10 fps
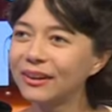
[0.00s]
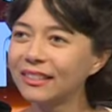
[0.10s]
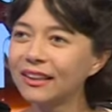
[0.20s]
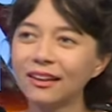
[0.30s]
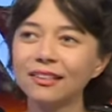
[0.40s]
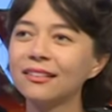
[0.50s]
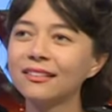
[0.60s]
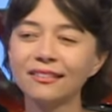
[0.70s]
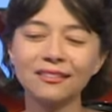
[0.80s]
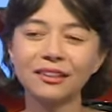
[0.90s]
and then
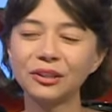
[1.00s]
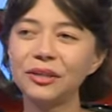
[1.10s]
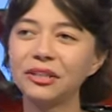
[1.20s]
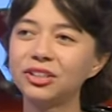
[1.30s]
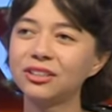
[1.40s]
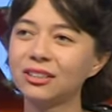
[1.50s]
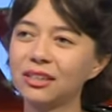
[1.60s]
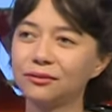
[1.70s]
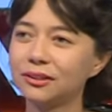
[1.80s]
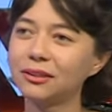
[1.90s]
your energy is
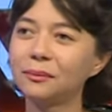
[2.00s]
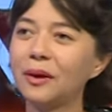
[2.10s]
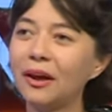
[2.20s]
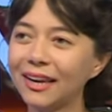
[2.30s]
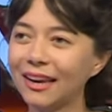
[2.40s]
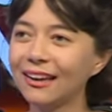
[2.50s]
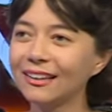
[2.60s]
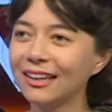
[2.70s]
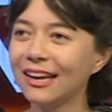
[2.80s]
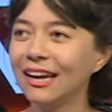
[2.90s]
lifted up
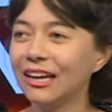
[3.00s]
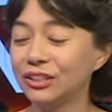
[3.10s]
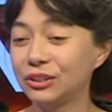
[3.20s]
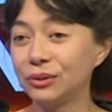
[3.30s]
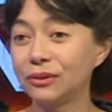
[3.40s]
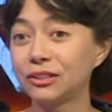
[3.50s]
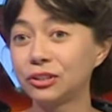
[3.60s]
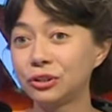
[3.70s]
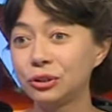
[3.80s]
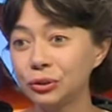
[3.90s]
again. So
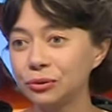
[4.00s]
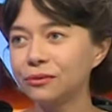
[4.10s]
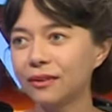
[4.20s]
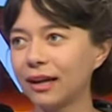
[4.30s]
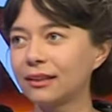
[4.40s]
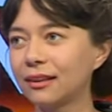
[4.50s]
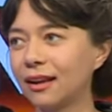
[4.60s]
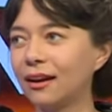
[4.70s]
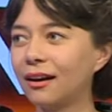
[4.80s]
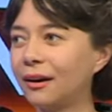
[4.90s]
it's true that
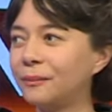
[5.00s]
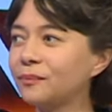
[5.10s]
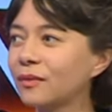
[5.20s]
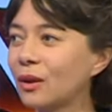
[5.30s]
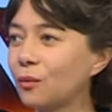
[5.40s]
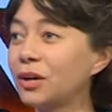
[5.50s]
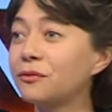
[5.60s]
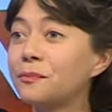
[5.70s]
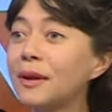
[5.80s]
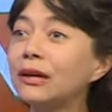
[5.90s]
um, one of
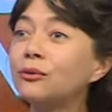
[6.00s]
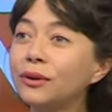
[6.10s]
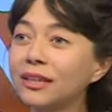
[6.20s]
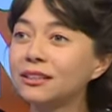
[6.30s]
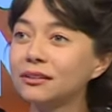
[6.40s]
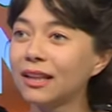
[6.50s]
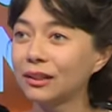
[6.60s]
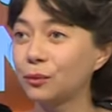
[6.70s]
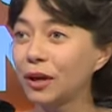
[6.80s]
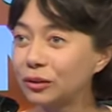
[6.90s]
the main reasons
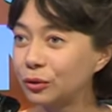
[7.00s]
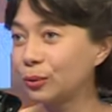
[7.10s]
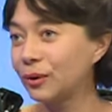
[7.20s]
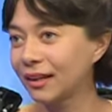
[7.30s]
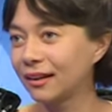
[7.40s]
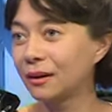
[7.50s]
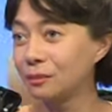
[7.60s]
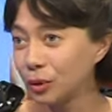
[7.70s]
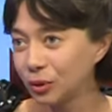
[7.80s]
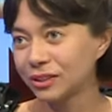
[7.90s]
that we are doing
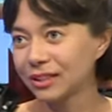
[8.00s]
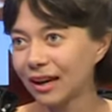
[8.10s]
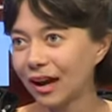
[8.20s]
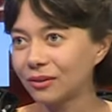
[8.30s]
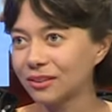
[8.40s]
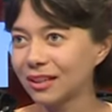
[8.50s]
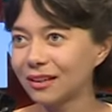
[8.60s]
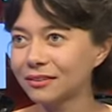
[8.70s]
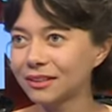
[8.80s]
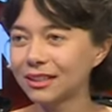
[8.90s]
music
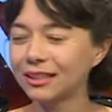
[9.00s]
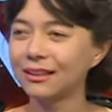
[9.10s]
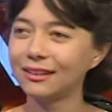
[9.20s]
ourselves is